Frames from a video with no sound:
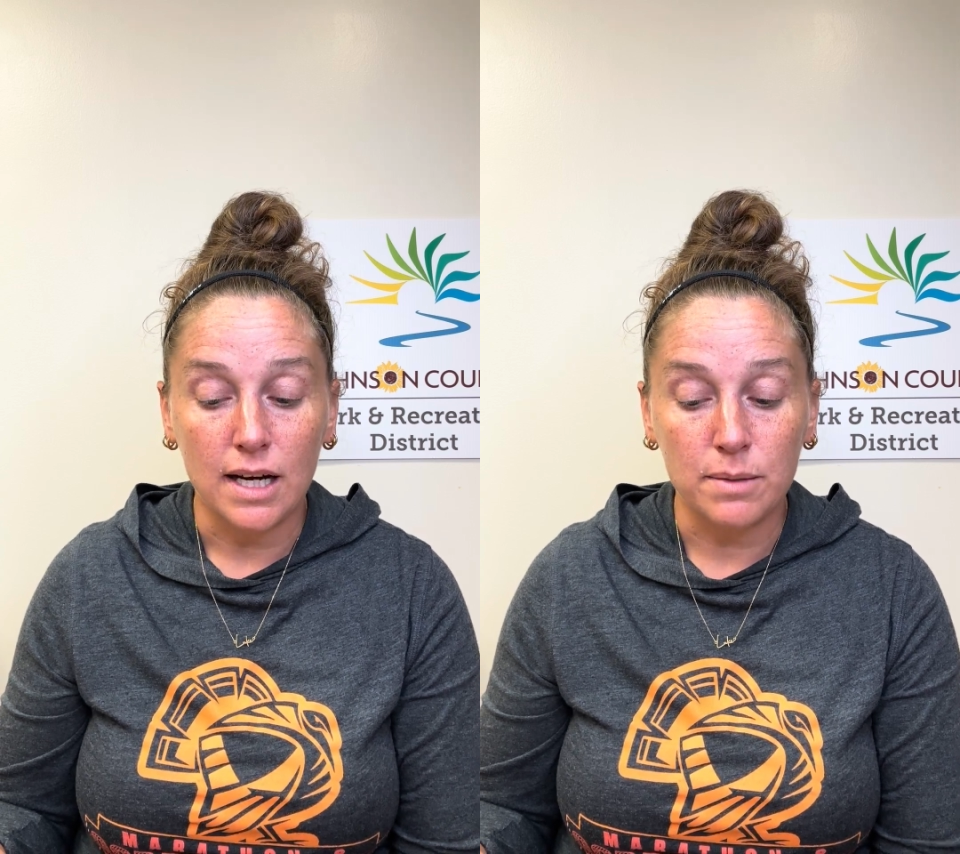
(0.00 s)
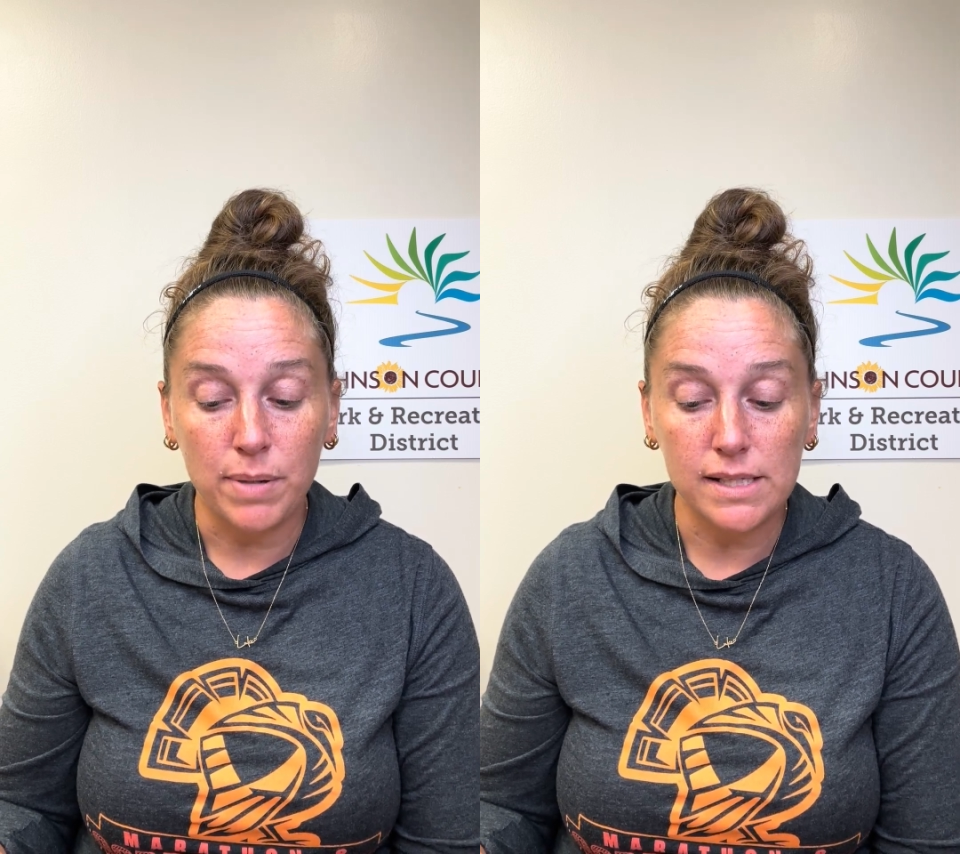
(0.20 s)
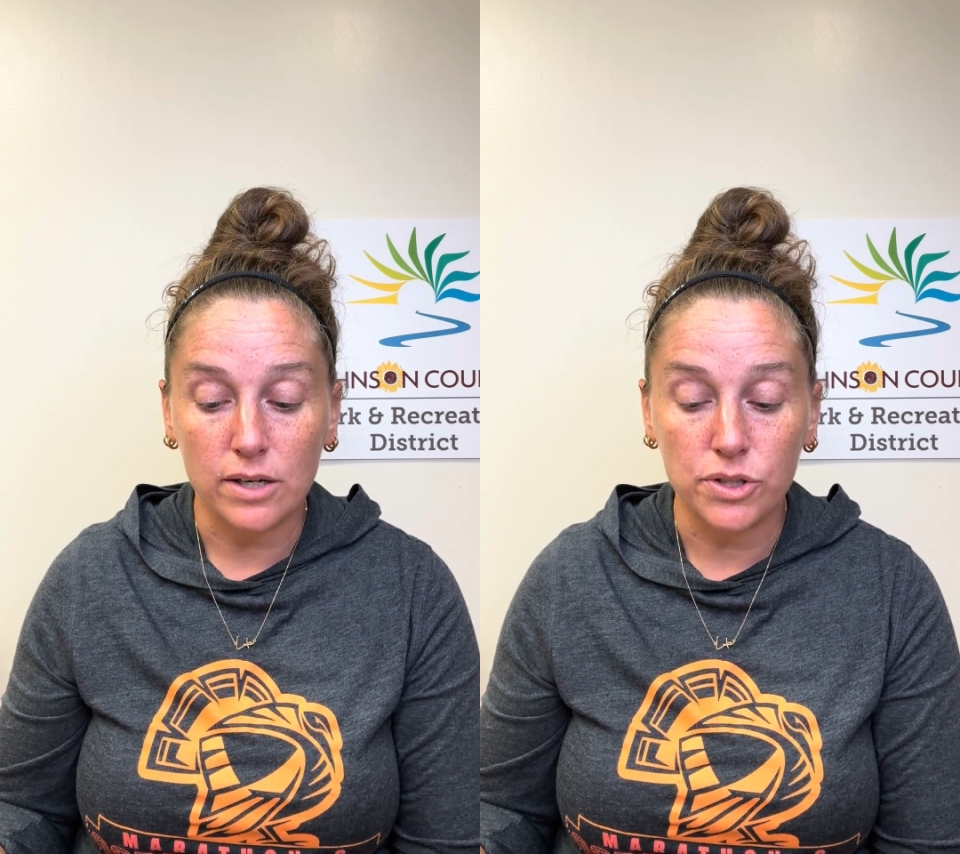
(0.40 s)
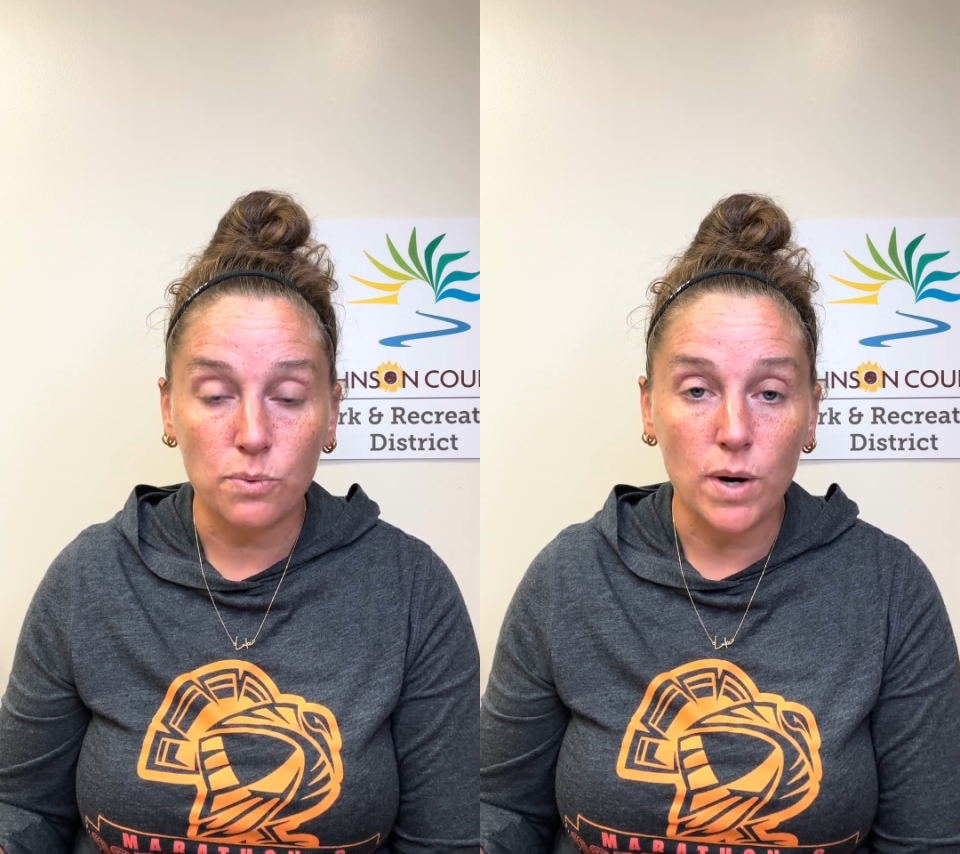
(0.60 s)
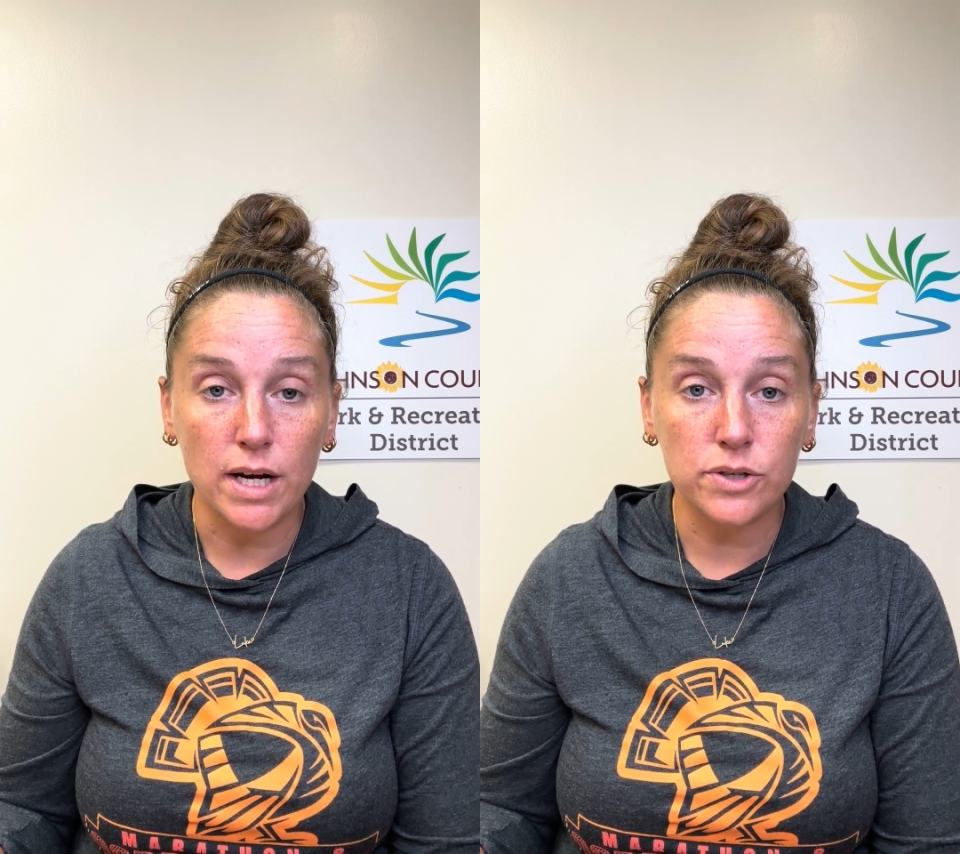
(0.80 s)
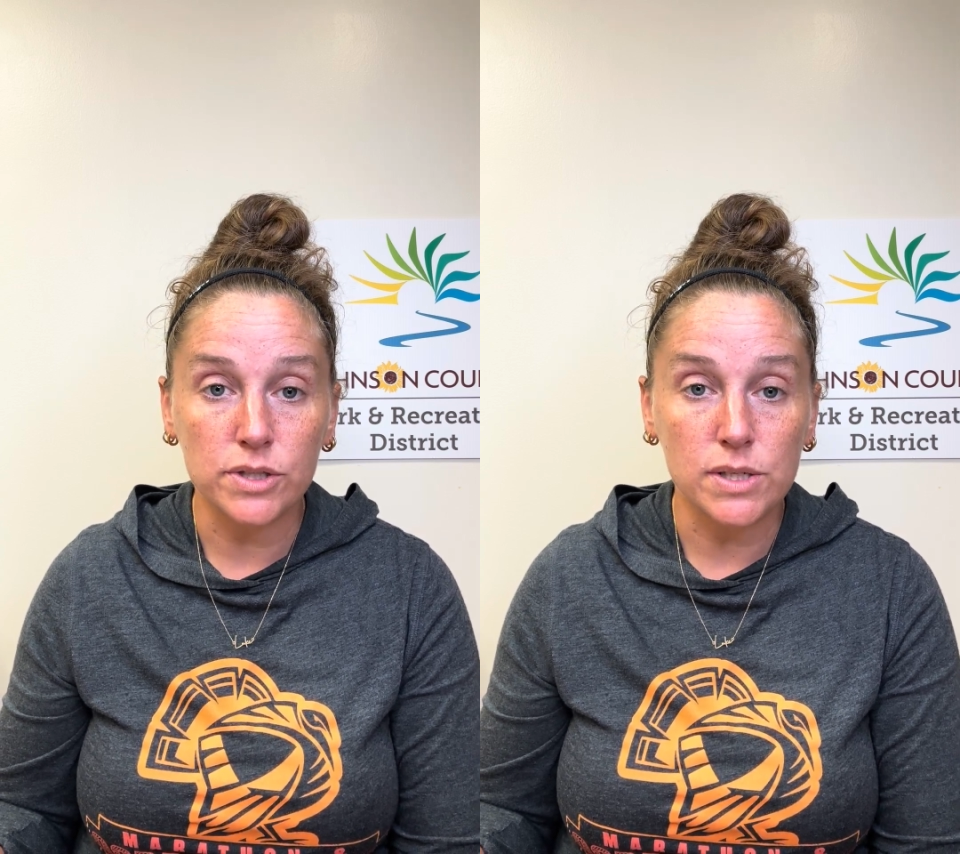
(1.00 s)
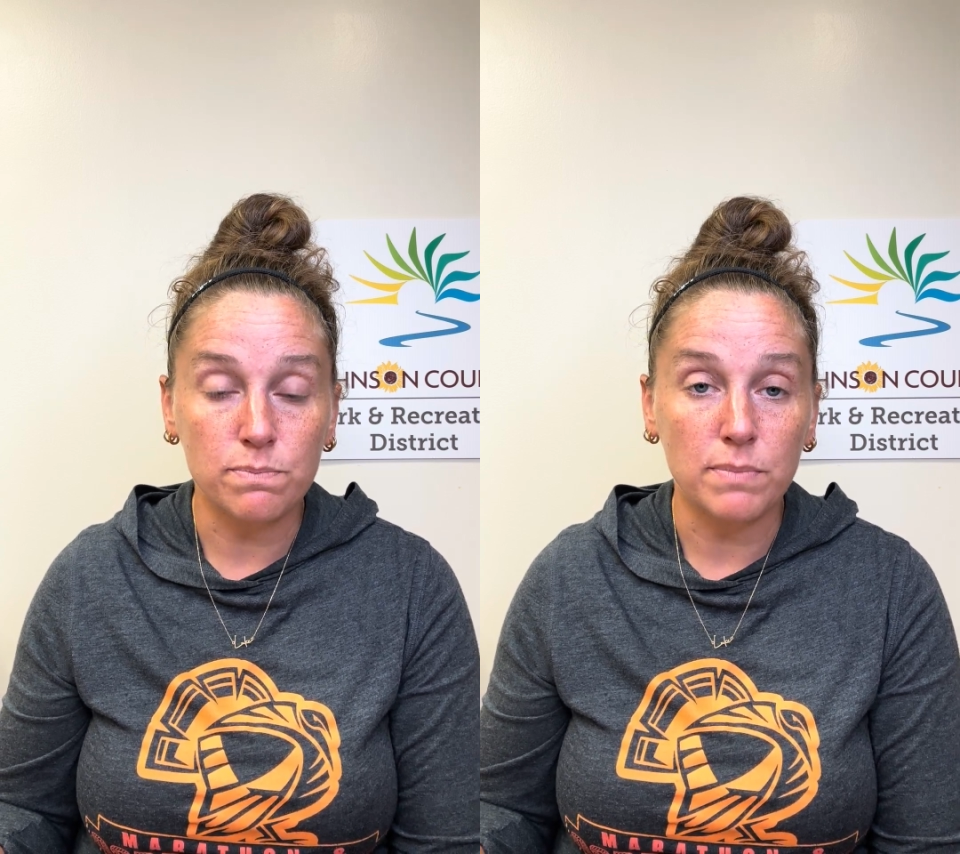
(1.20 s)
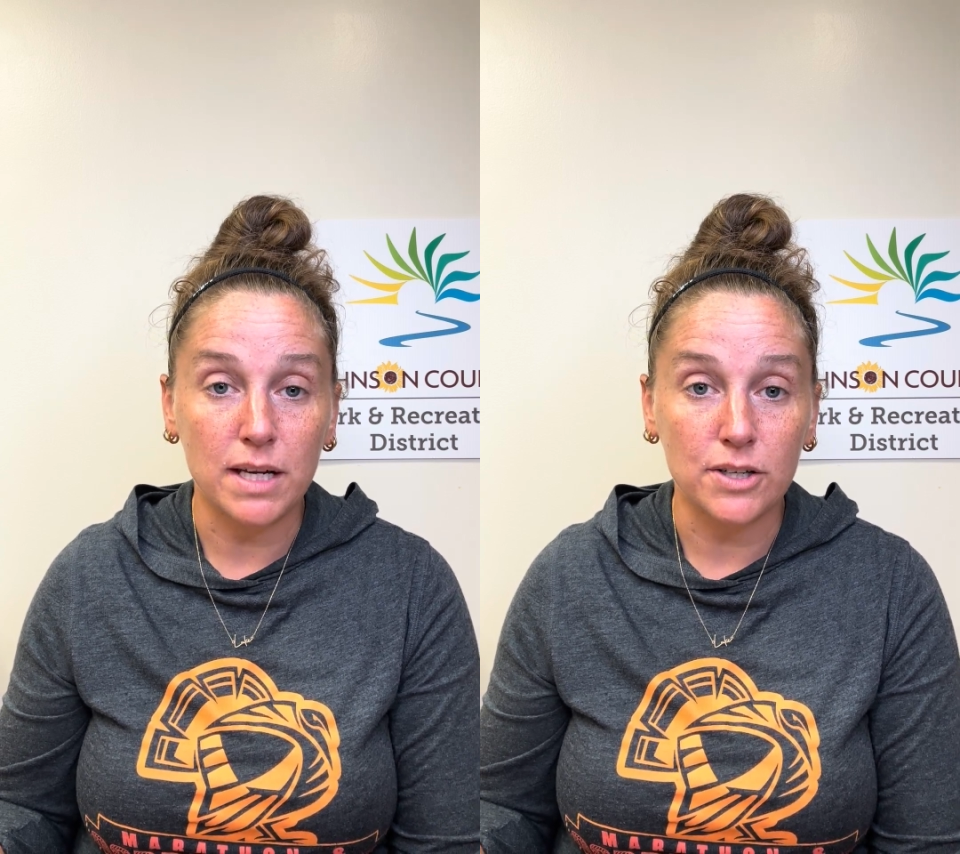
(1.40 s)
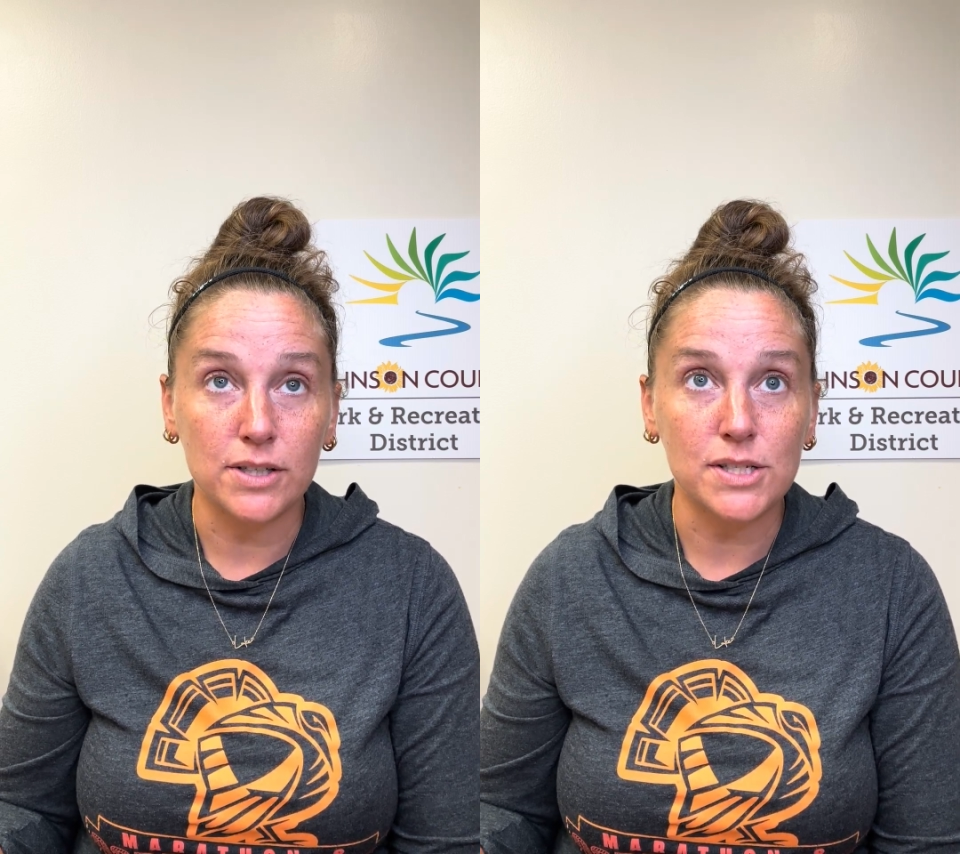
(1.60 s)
based on your 100-meter